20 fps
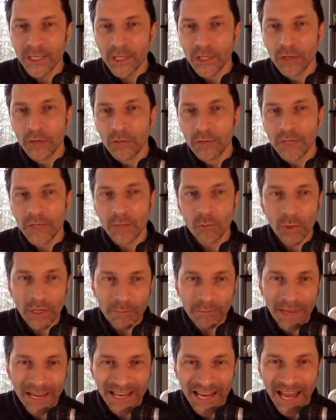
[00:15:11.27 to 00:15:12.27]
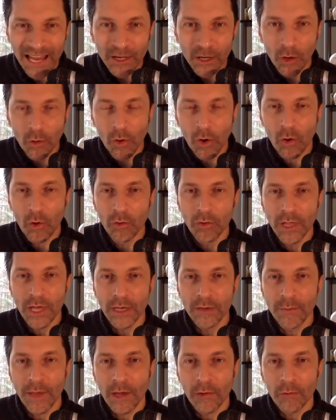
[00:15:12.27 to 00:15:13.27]
you that we may not know a whole
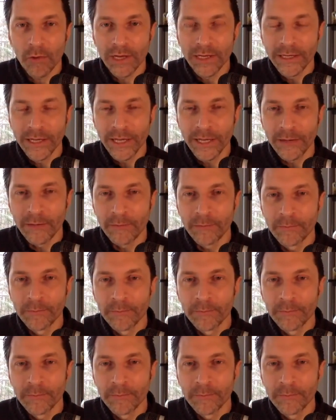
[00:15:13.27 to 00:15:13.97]
lot about right now?